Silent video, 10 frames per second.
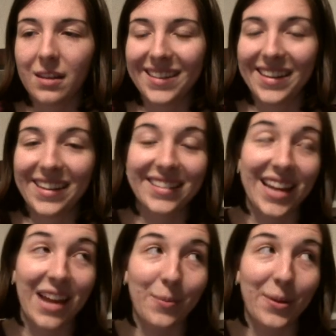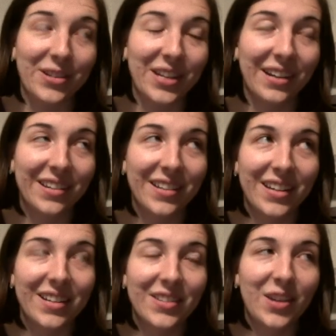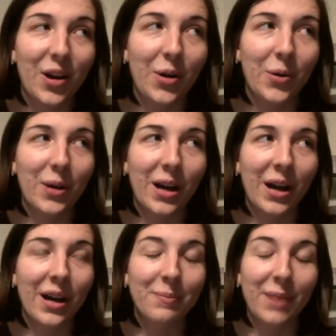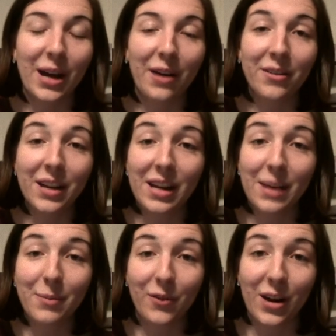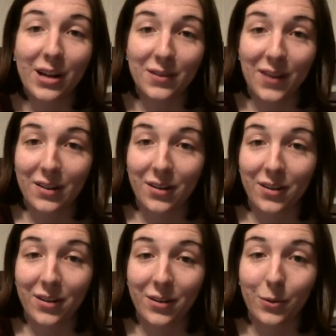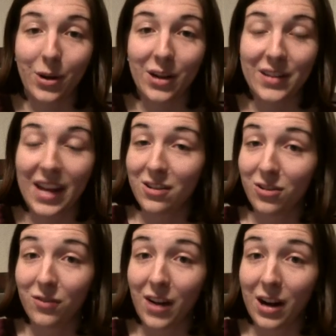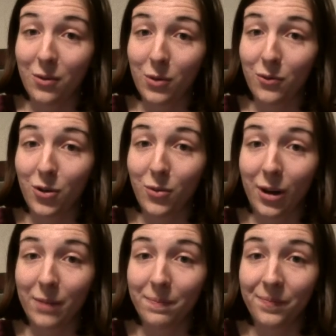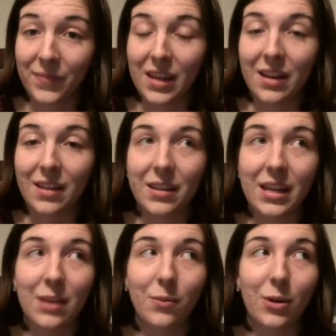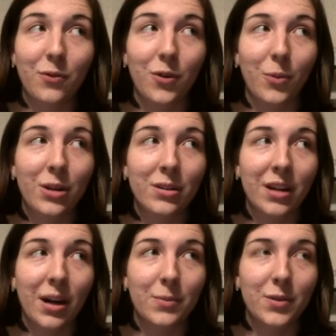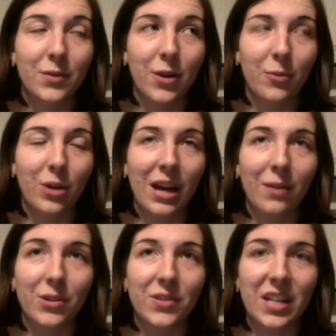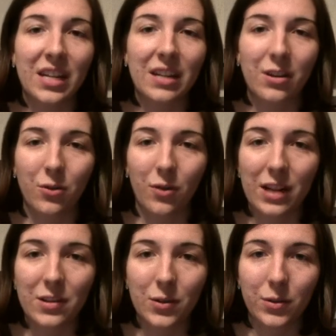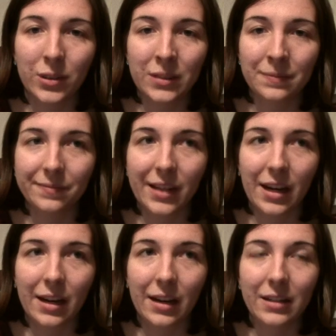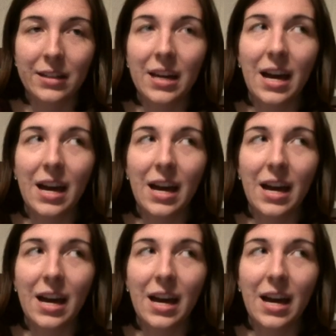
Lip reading: It's kind of embarrassing. So, my online name before AceFangirl was AngelFire141. The 141 comes from when I was in grade school. I